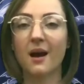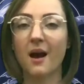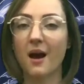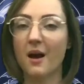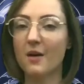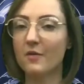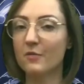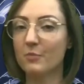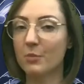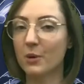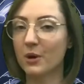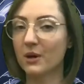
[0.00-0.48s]

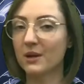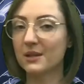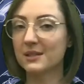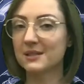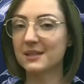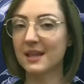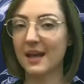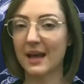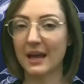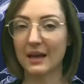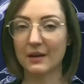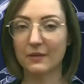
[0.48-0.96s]
of
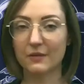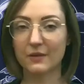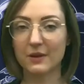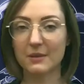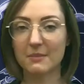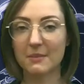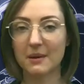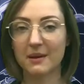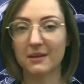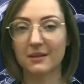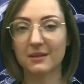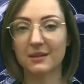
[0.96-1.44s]
books
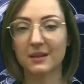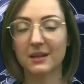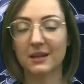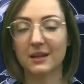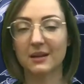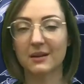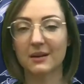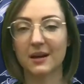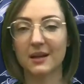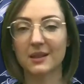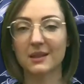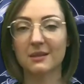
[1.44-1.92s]
every month
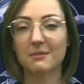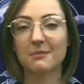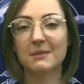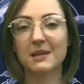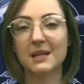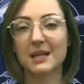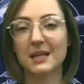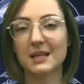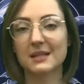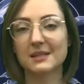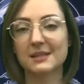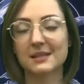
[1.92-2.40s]
here at the
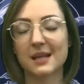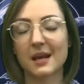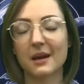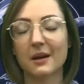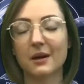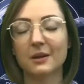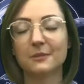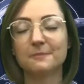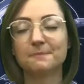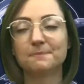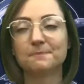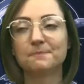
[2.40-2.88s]
Media
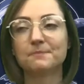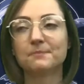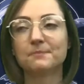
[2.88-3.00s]
Center.